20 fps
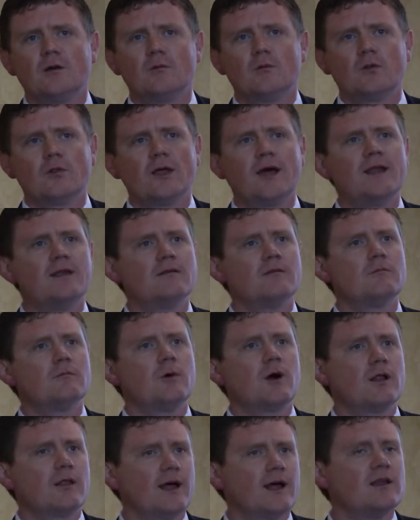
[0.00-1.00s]
Well,
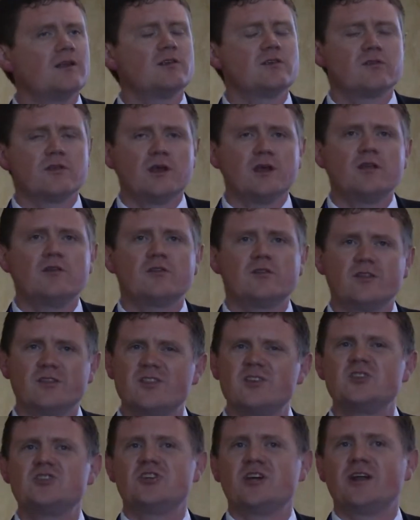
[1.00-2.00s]
while that is
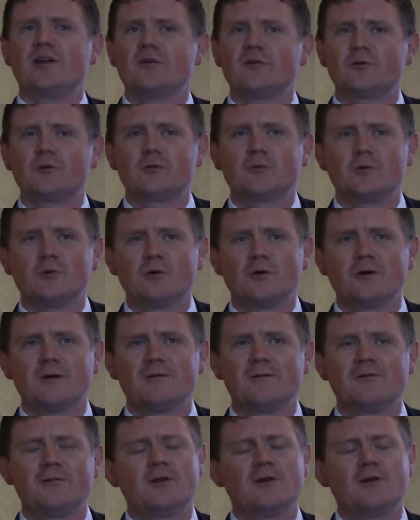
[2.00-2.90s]
the general rule,